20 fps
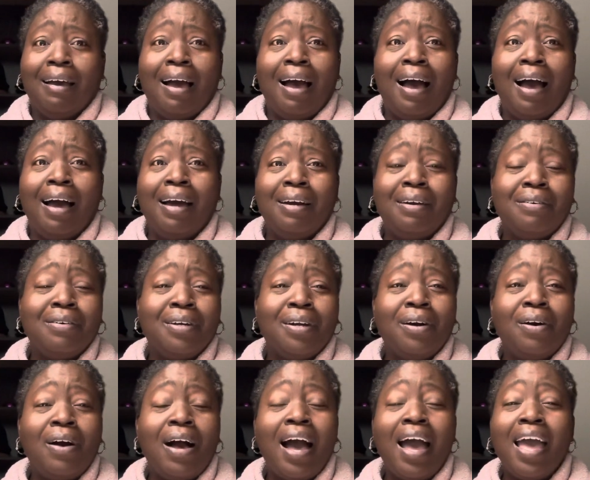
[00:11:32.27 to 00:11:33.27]
I don't
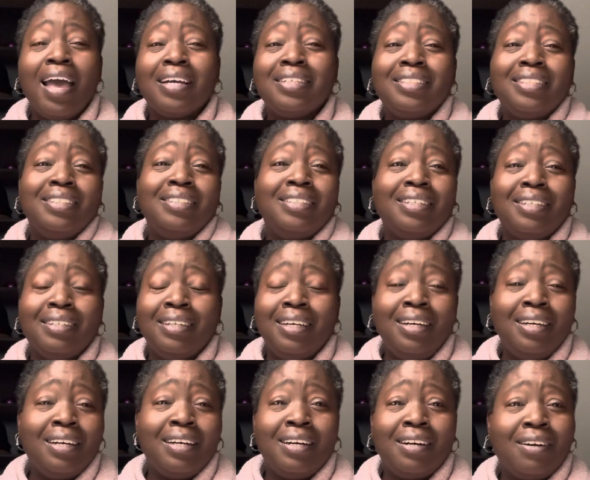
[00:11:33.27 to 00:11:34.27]
know. I actually
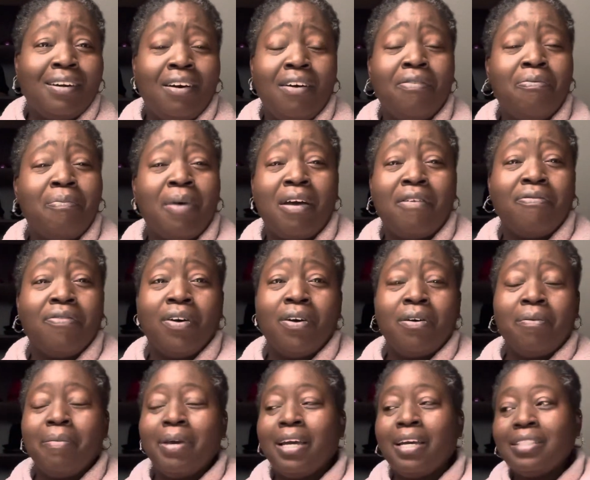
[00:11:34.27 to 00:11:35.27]
deleted it off my
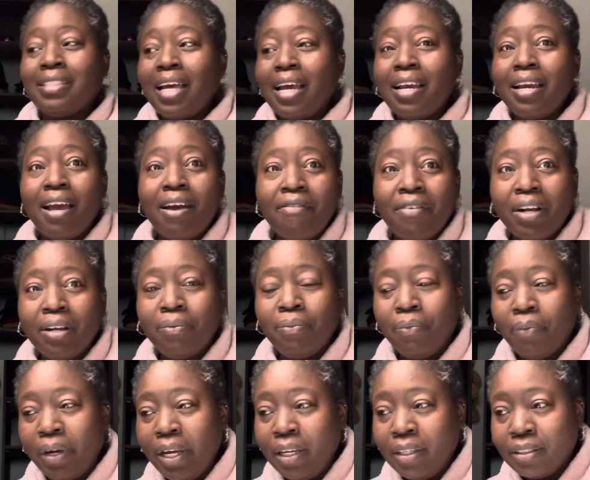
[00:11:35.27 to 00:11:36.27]
phone because I never
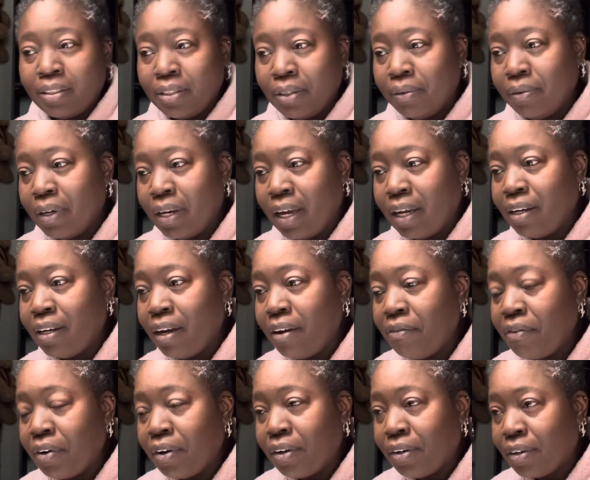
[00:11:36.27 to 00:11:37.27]
went to it. I
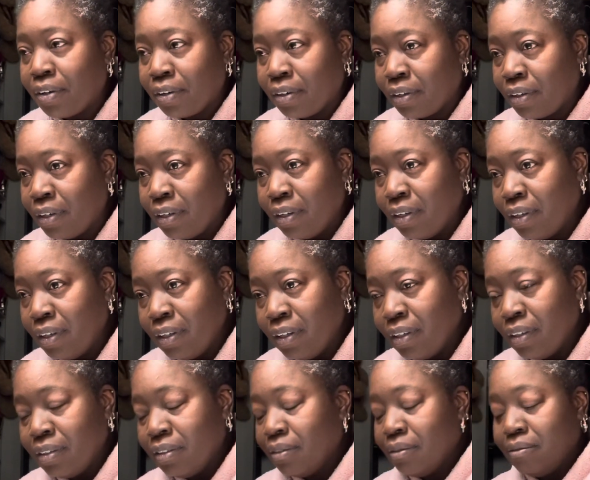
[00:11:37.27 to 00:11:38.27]
never,
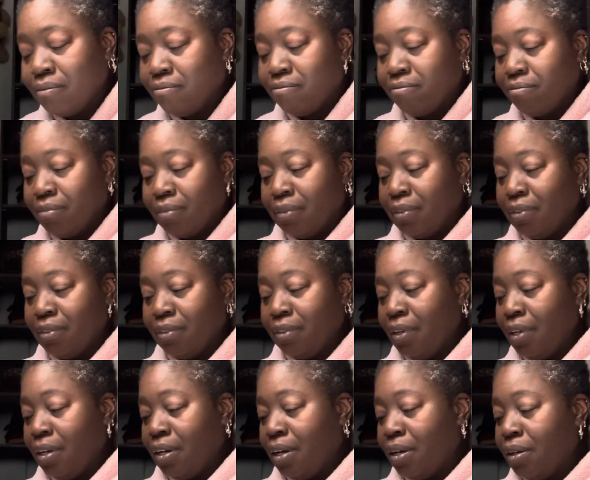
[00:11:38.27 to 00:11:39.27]

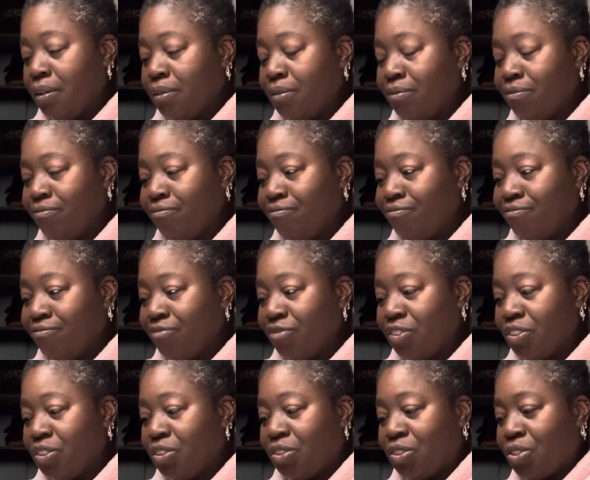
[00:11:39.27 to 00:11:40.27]
you know,
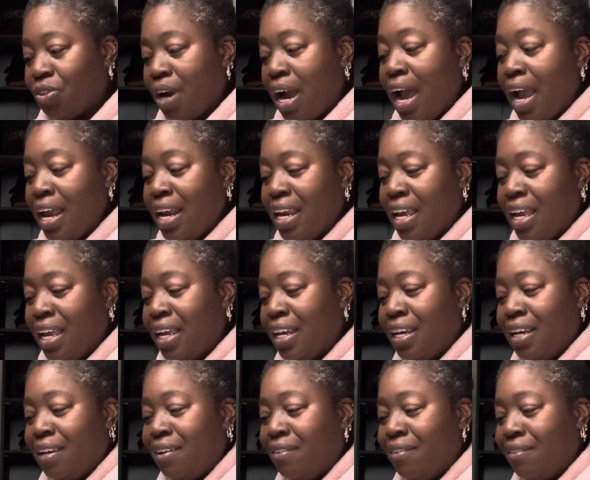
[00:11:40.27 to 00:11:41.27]
tried
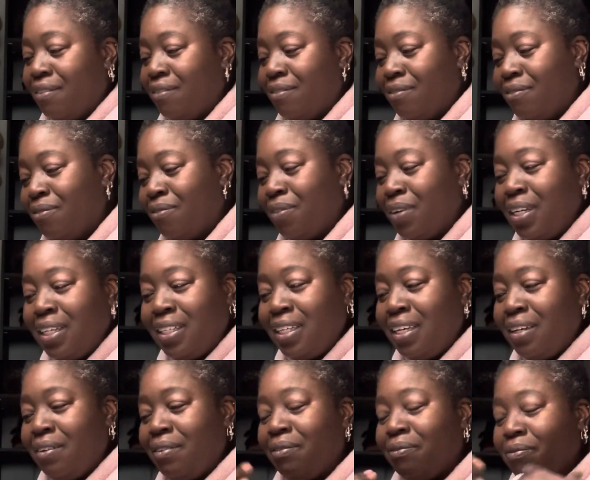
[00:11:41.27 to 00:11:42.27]
it
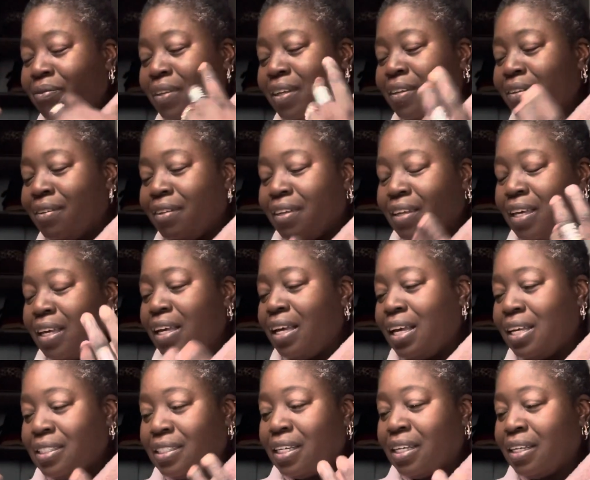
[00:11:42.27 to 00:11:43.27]
really
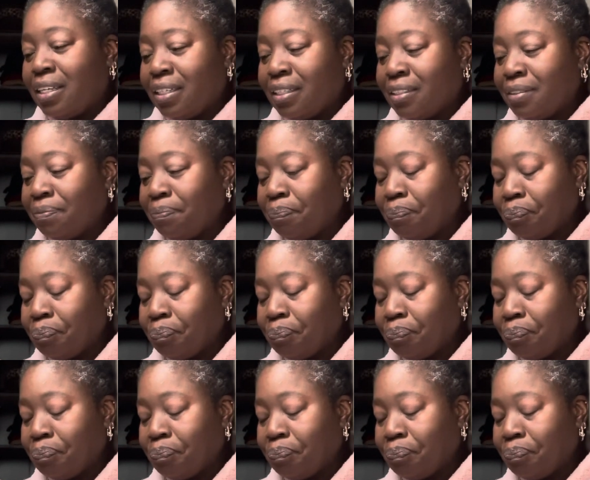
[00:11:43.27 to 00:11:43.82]
as a